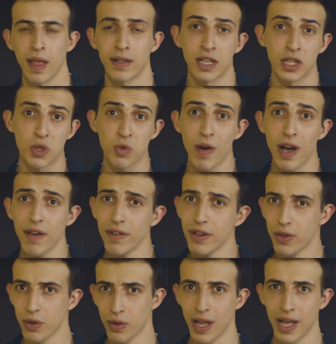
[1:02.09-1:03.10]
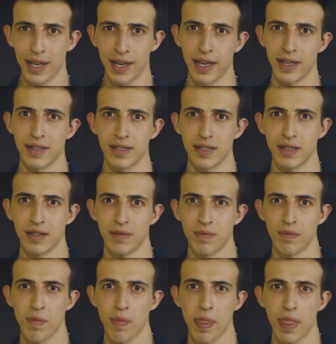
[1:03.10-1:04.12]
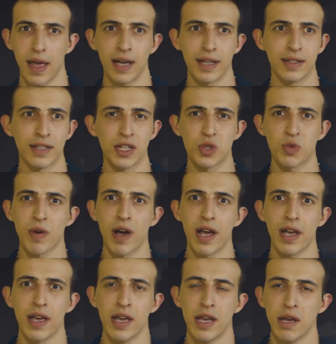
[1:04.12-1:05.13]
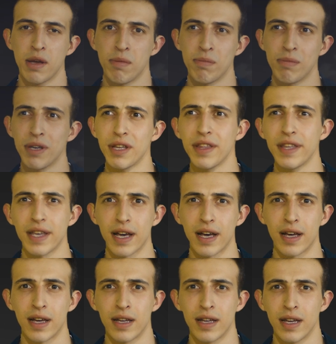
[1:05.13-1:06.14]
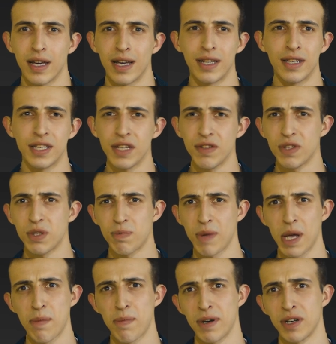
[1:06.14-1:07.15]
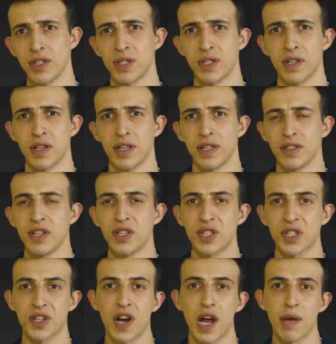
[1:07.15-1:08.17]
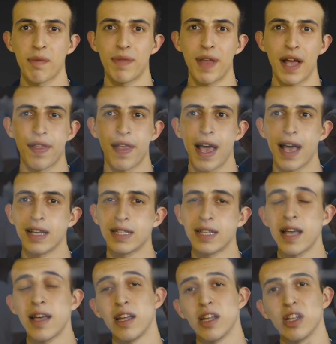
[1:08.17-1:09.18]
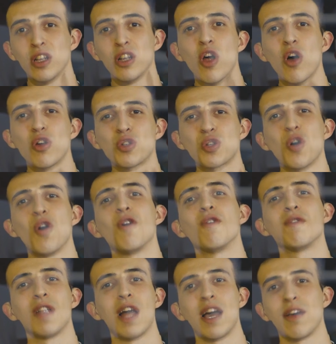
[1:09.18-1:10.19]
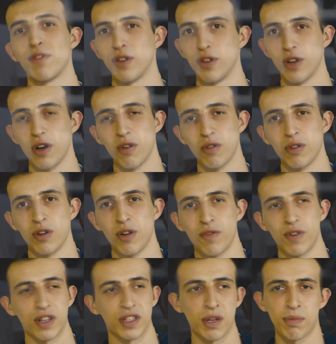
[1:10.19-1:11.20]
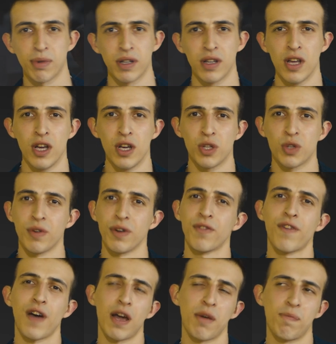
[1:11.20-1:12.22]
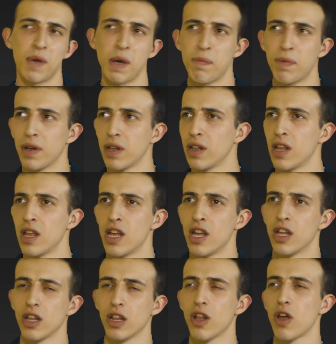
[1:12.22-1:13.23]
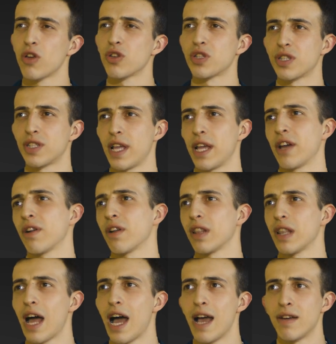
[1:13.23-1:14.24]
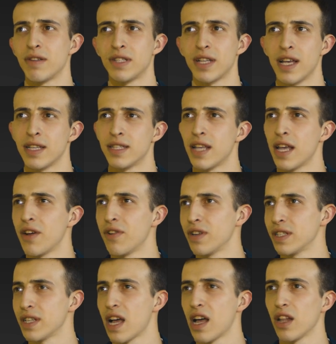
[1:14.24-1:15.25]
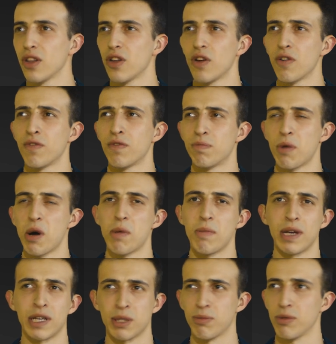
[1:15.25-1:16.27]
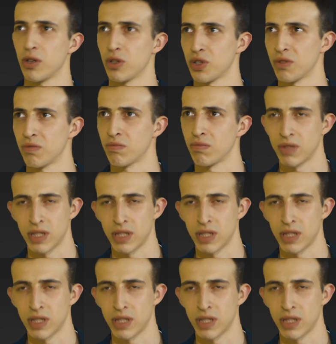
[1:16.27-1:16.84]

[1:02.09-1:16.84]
That's why we don't like it. And that's why media and newspapers describe that as a loss of life, For example, 25 people lost their lives as a result of bomb explosion.